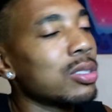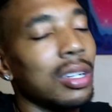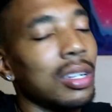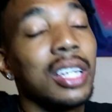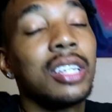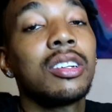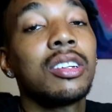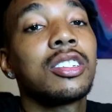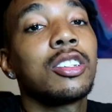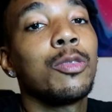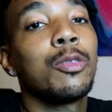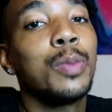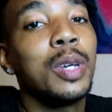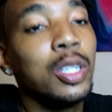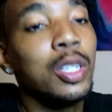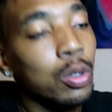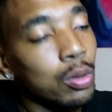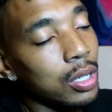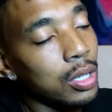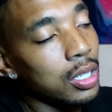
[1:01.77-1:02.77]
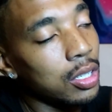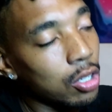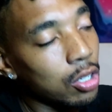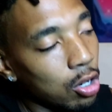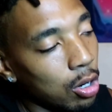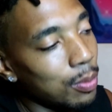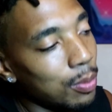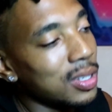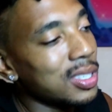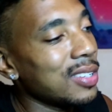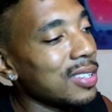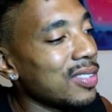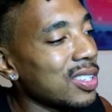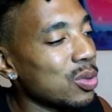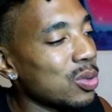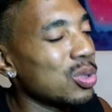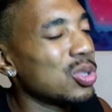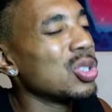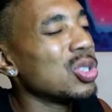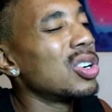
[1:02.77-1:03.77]
So let yourself be known in the comments if
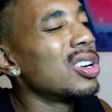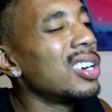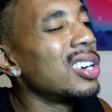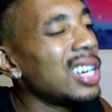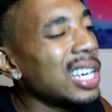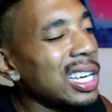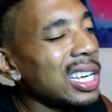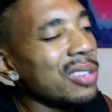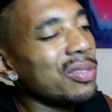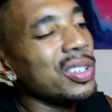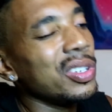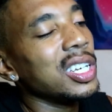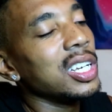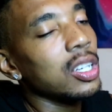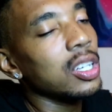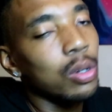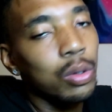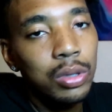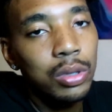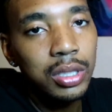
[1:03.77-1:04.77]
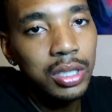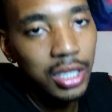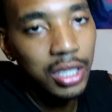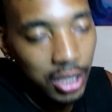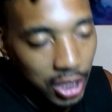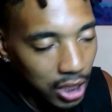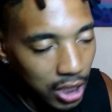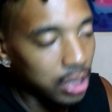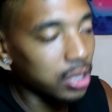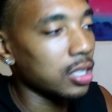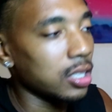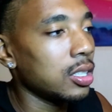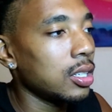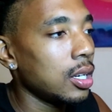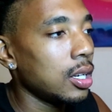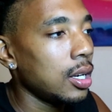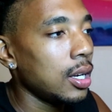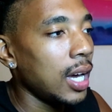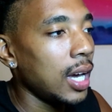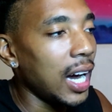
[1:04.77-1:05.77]
this was your video
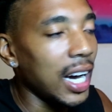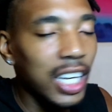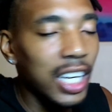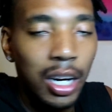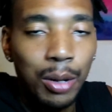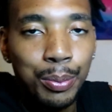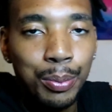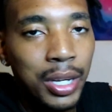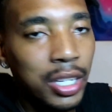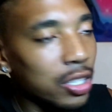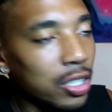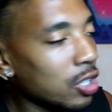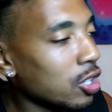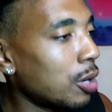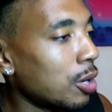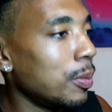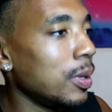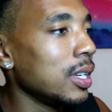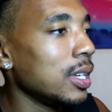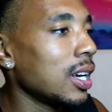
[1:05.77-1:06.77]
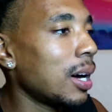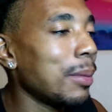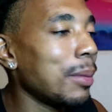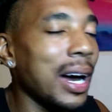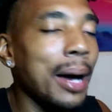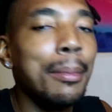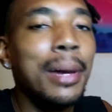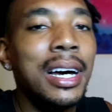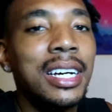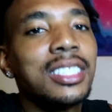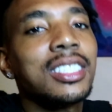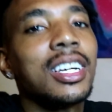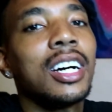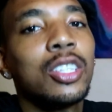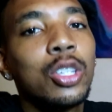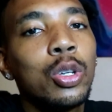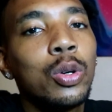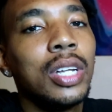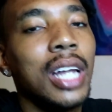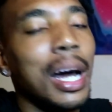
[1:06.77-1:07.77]
suggestion, and I'll pin your comment. I might
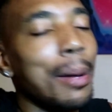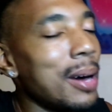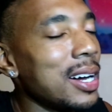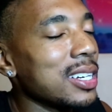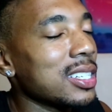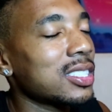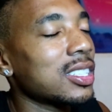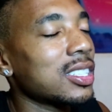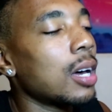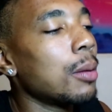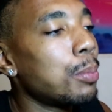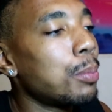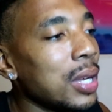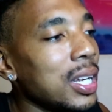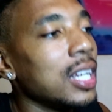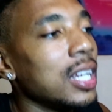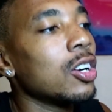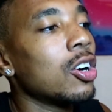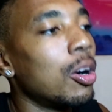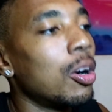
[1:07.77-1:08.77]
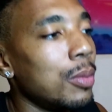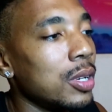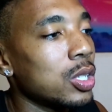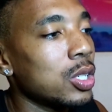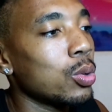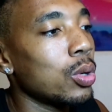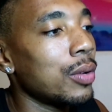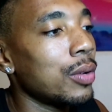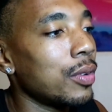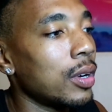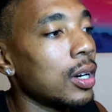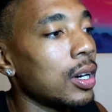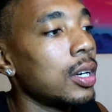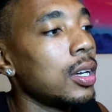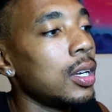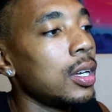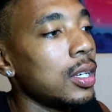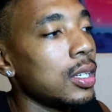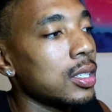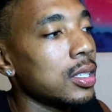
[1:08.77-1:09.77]
start doing it. I might just start pinning comments. Whoever
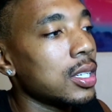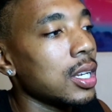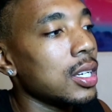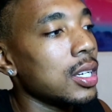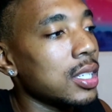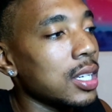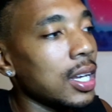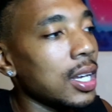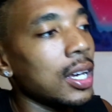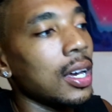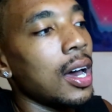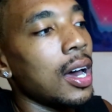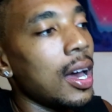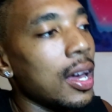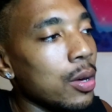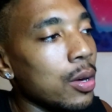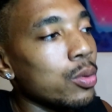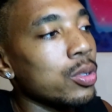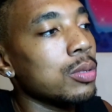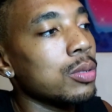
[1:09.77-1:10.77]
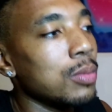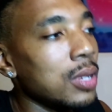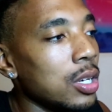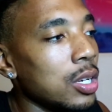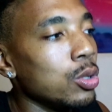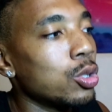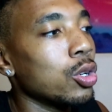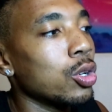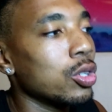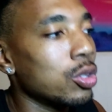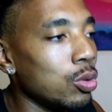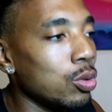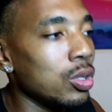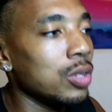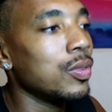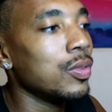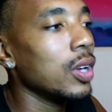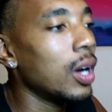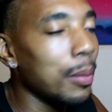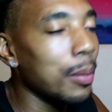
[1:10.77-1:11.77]
says, yeah, it was me who told you to do
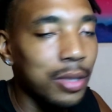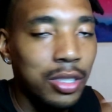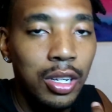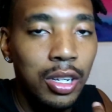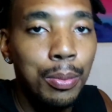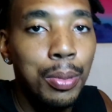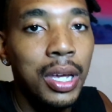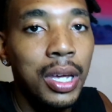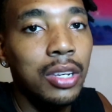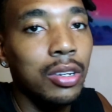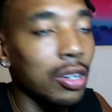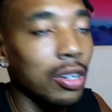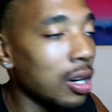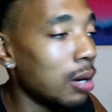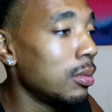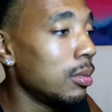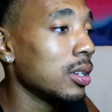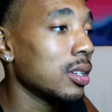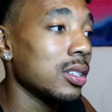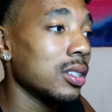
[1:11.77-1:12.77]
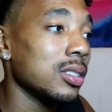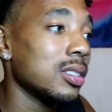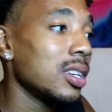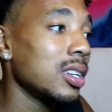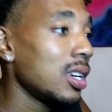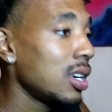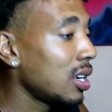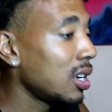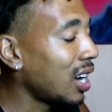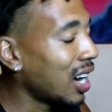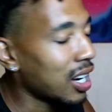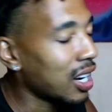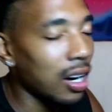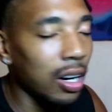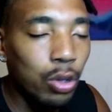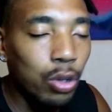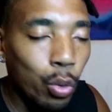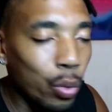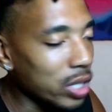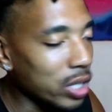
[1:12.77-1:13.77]
this video, I'm just gonna pin your comment, because I
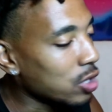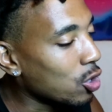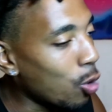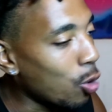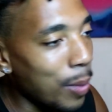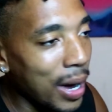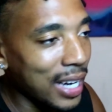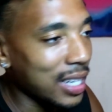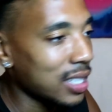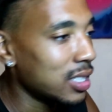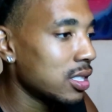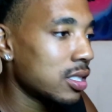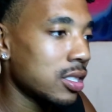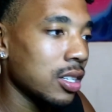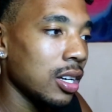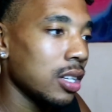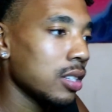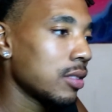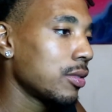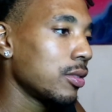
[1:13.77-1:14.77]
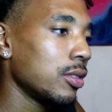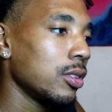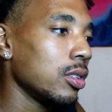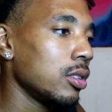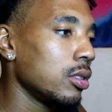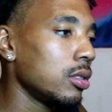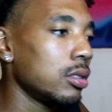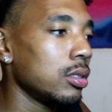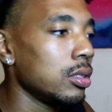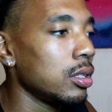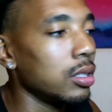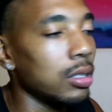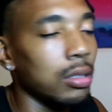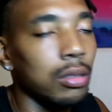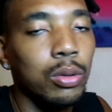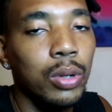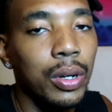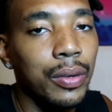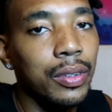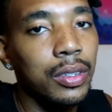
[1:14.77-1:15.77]
can't always go back and search for, you know,
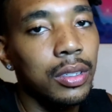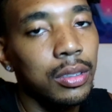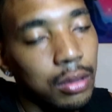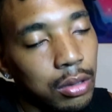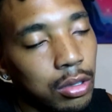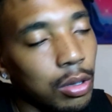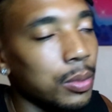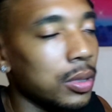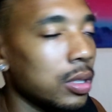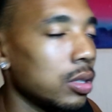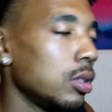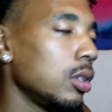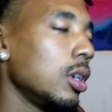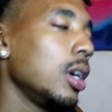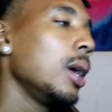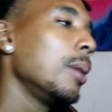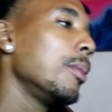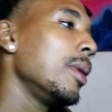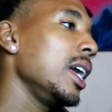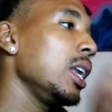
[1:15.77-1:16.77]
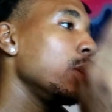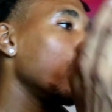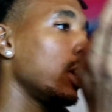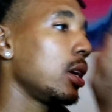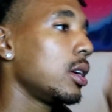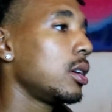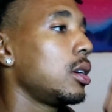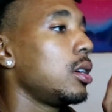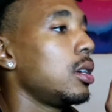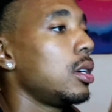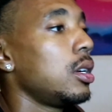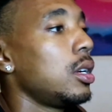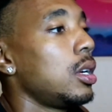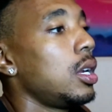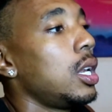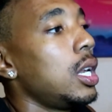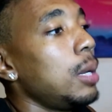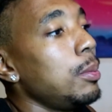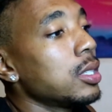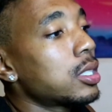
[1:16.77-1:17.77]
whoever told me to do it. But anyway,
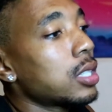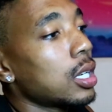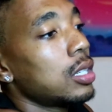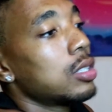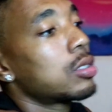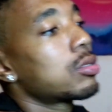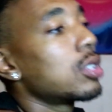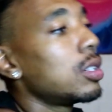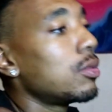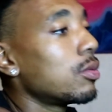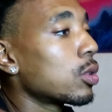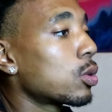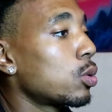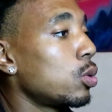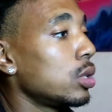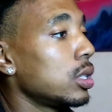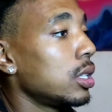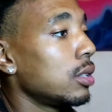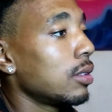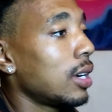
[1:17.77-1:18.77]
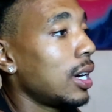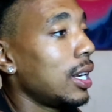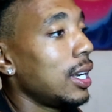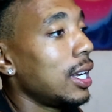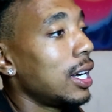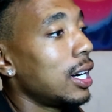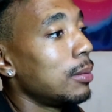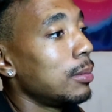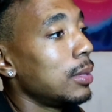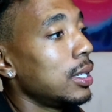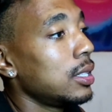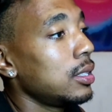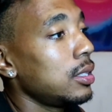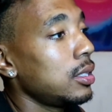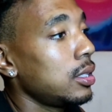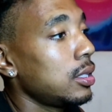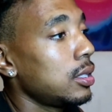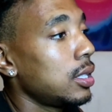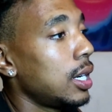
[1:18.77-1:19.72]
let me start the screen recording right now, man.